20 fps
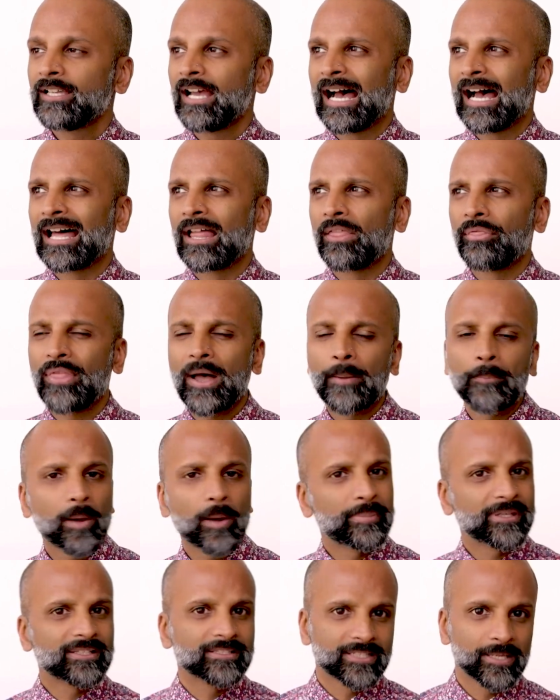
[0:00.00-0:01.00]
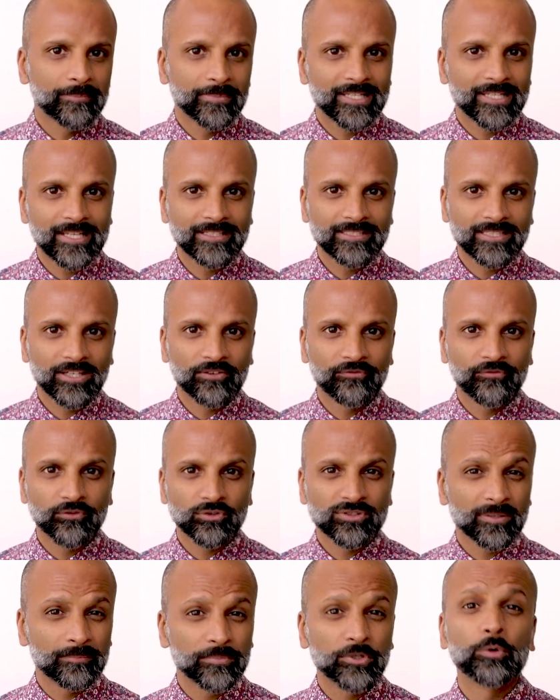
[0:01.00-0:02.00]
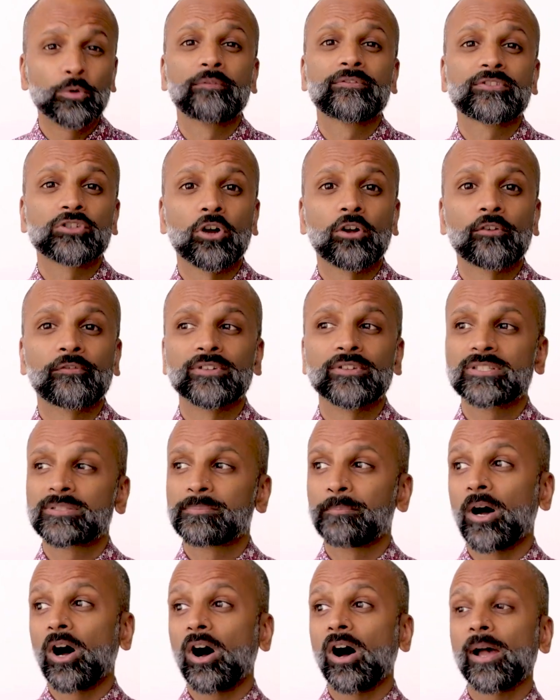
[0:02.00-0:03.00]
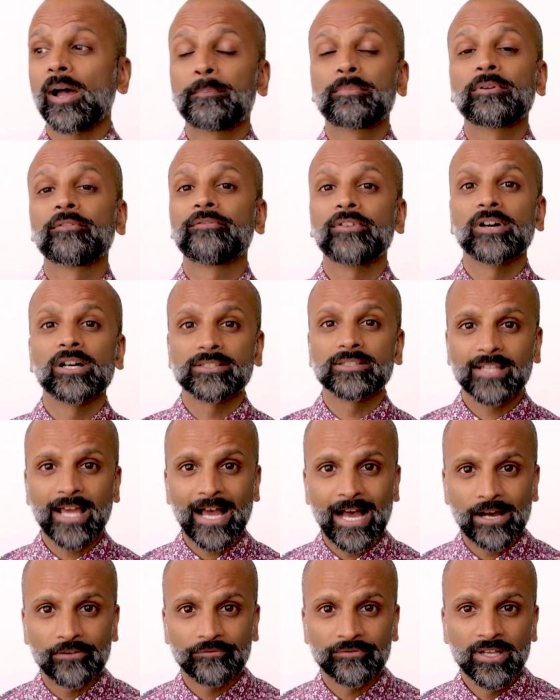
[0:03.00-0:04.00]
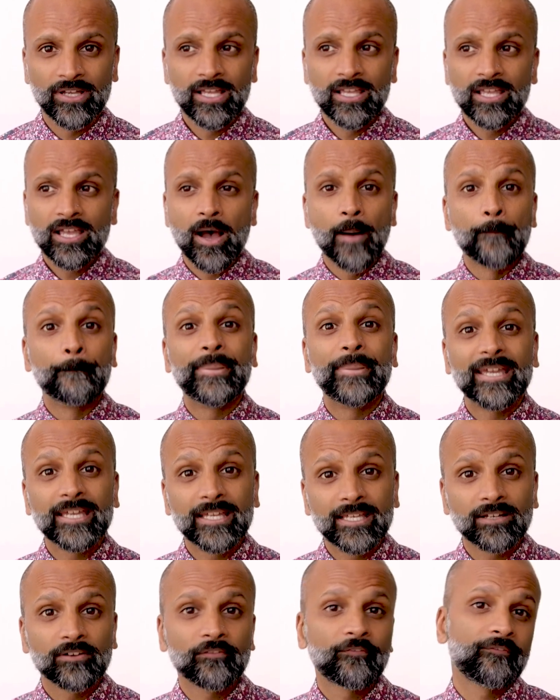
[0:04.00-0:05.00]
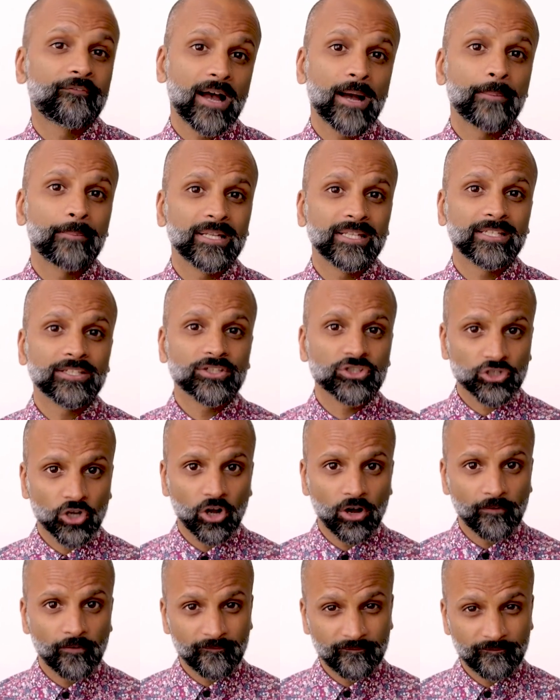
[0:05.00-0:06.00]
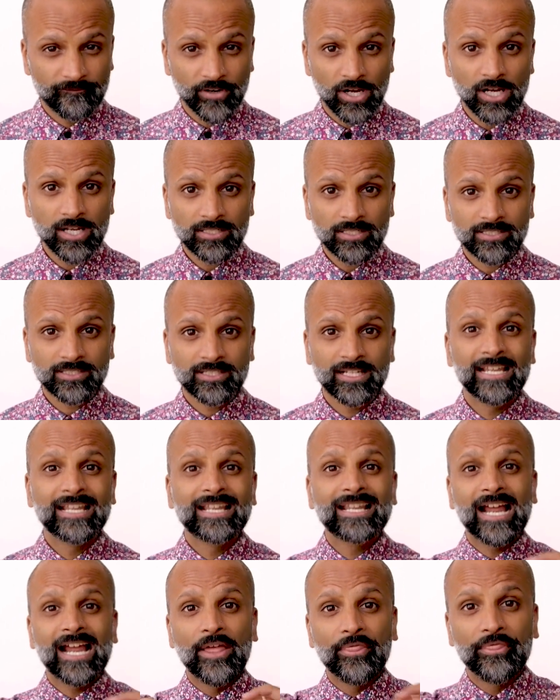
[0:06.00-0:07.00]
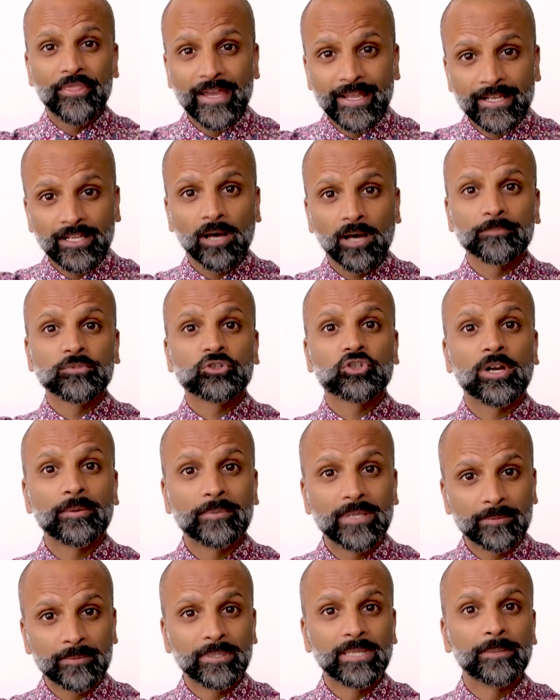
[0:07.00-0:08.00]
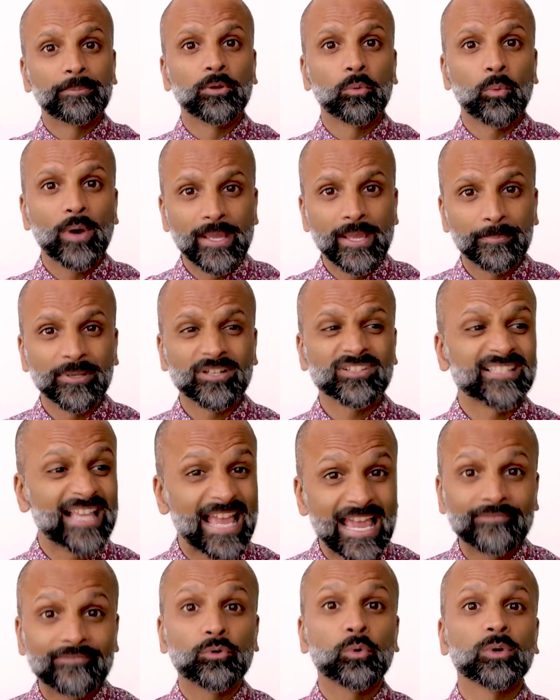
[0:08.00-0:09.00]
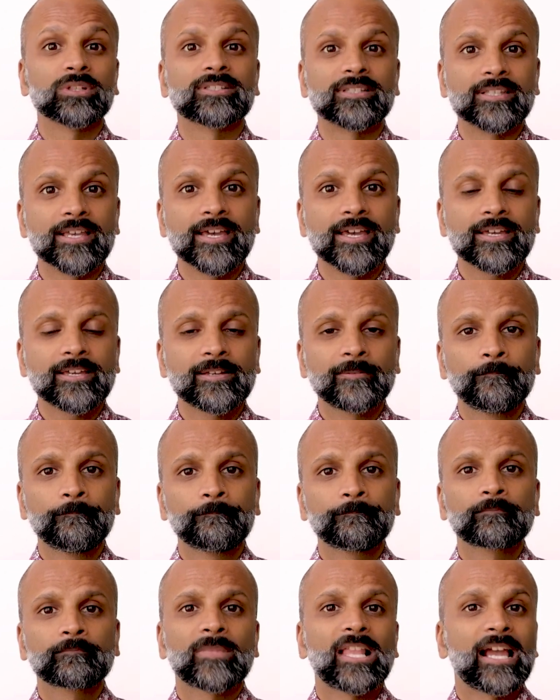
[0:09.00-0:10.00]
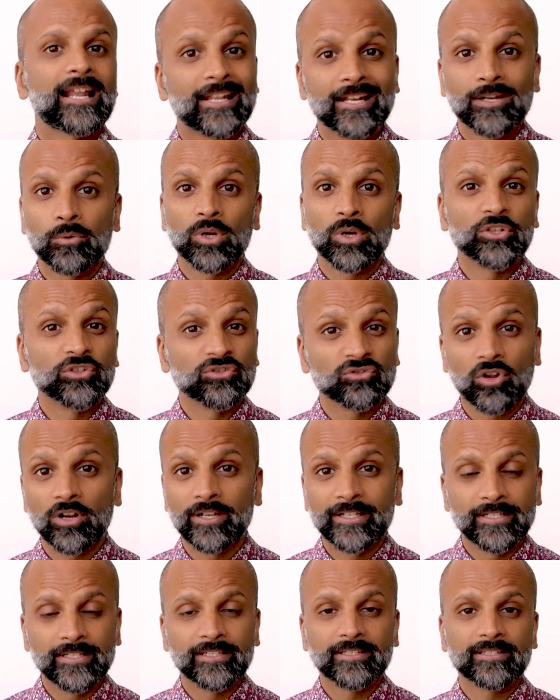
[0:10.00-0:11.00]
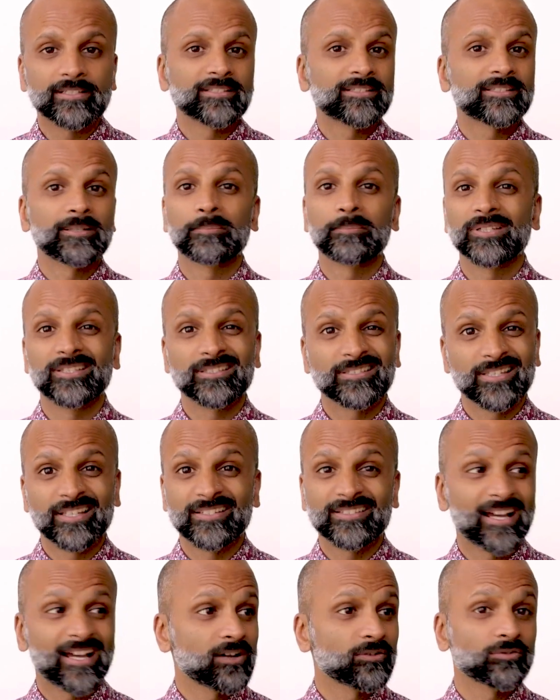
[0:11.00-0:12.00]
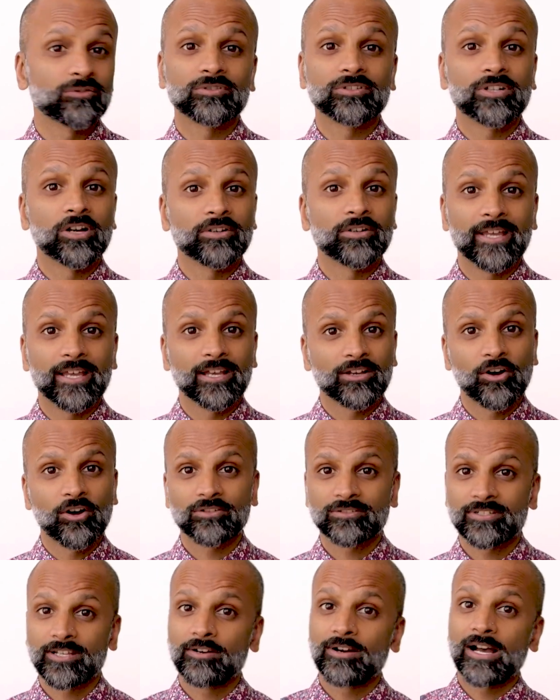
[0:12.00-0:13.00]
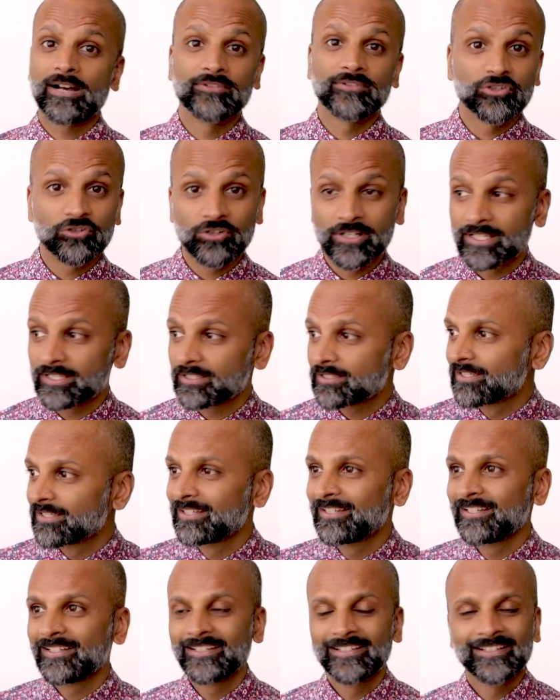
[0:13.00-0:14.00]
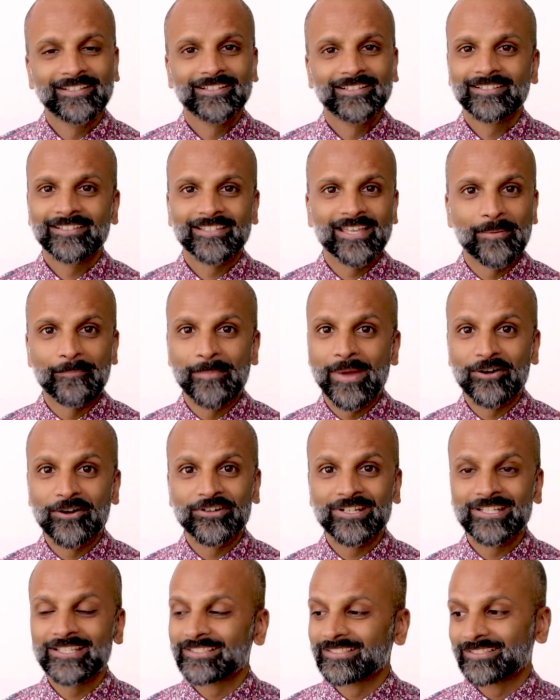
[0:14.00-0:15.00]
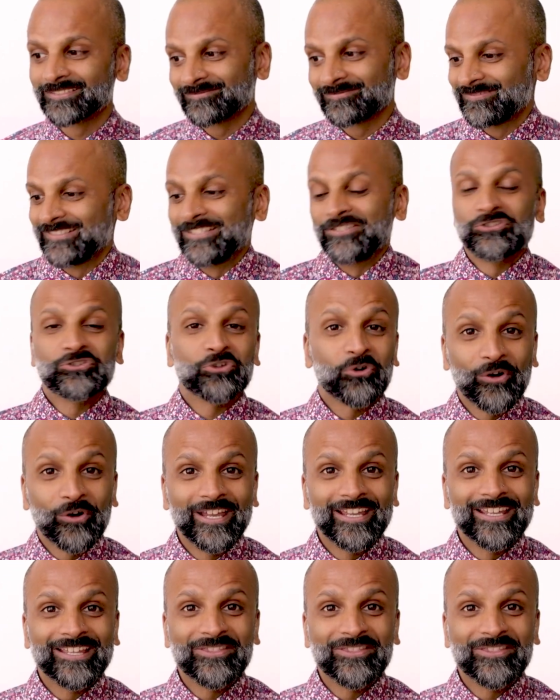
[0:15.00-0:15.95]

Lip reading: And that might be intimidating for some newer photographers, but I prefer to have a big family shot first, and then I'm trimming people away, because everyone's there and anyone who's not needed can simply sit down or go get a cocktail, have a drink, get merry and enjoy